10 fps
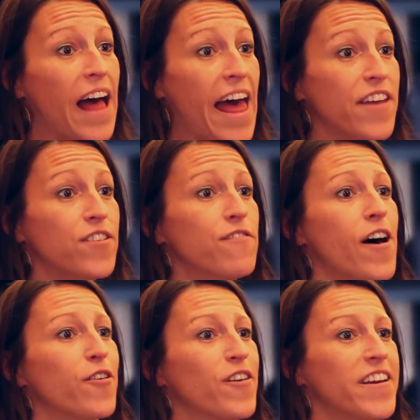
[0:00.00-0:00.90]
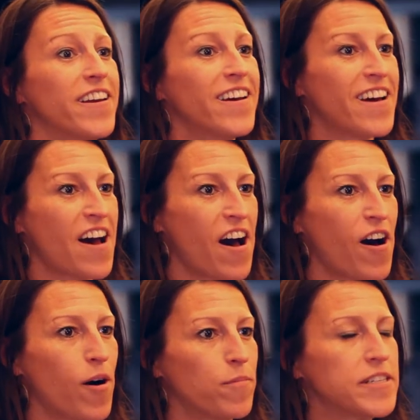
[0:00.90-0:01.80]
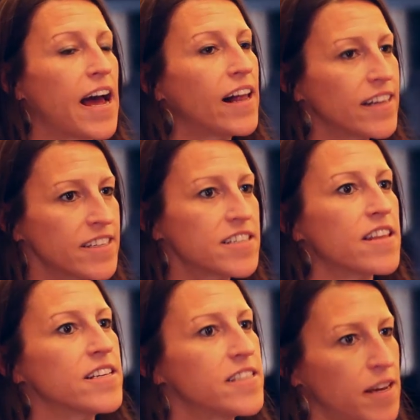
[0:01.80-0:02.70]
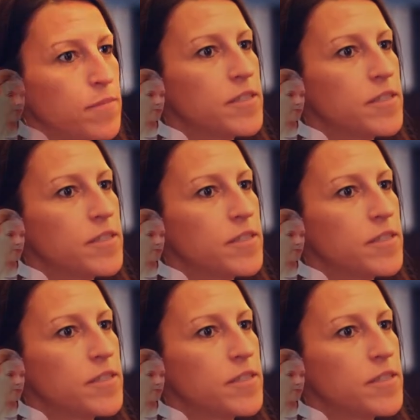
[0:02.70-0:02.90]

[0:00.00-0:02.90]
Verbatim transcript: and veteran um, talent to the same